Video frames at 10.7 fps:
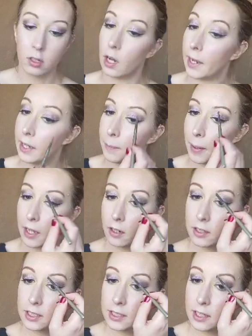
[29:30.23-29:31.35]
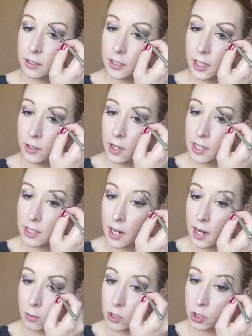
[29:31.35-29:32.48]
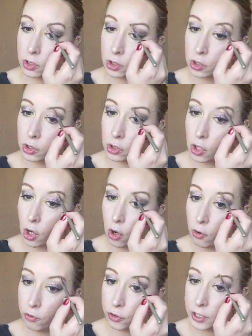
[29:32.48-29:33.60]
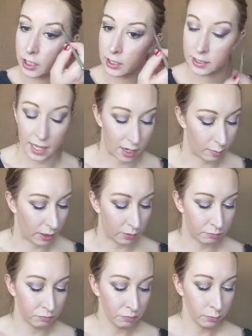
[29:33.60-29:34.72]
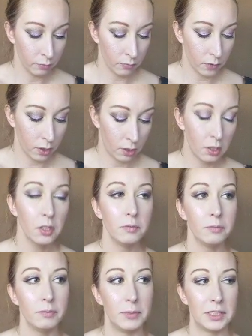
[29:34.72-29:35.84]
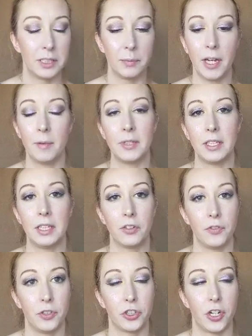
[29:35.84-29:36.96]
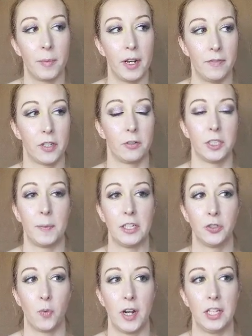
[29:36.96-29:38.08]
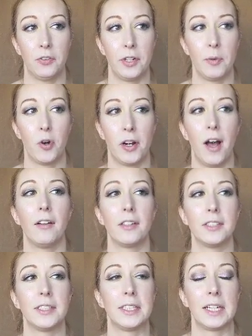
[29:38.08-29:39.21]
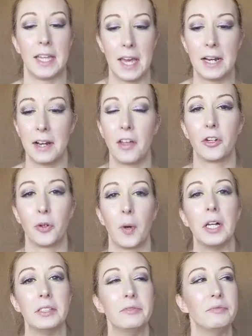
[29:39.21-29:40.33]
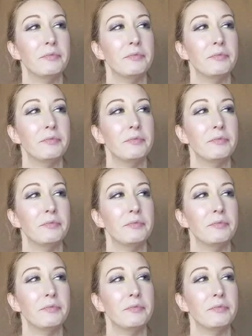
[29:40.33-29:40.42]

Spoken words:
I hit pan on this the other day, you guys, and I was so freaking sad. I'm like, it means sometime in the near future I'm going to have to go spend $23 more to get another one.